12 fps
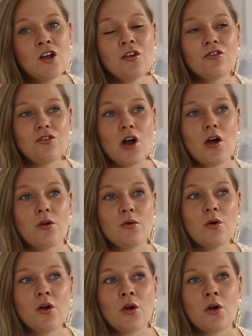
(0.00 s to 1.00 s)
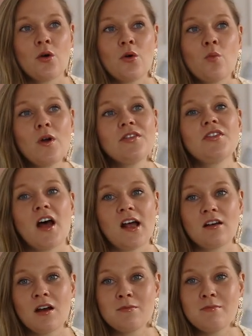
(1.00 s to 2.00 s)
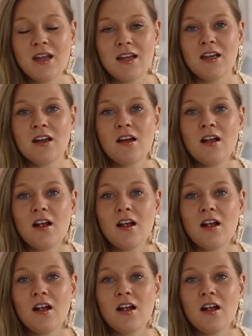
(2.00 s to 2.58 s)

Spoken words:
So with that, I mean,